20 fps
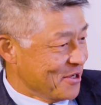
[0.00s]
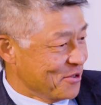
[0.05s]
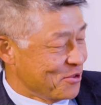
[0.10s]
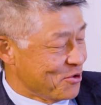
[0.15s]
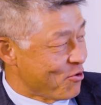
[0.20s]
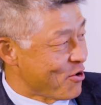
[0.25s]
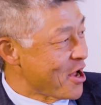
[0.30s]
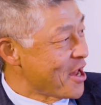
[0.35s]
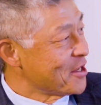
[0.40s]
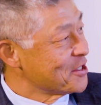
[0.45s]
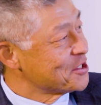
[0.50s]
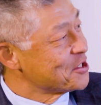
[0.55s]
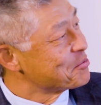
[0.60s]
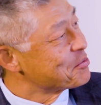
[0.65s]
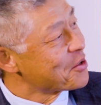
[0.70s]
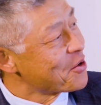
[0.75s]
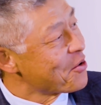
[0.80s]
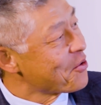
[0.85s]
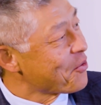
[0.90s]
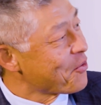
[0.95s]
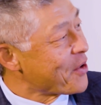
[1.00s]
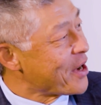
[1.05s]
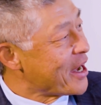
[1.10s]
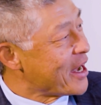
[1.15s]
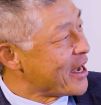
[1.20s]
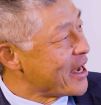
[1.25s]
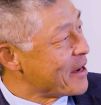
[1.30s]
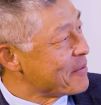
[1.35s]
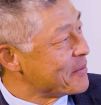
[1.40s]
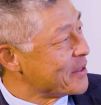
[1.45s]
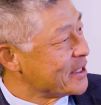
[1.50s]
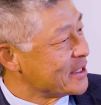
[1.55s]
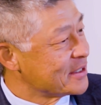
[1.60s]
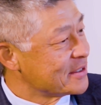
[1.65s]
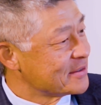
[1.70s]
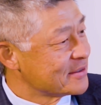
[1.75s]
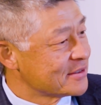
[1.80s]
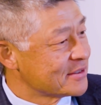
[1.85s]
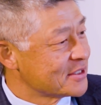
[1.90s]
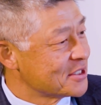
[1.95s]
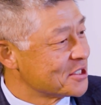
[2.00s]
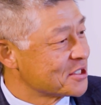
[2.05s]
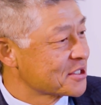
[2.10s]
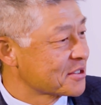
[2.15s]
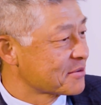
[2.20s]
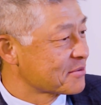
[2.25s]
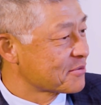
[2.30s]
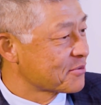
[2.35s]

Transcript: neurology program and this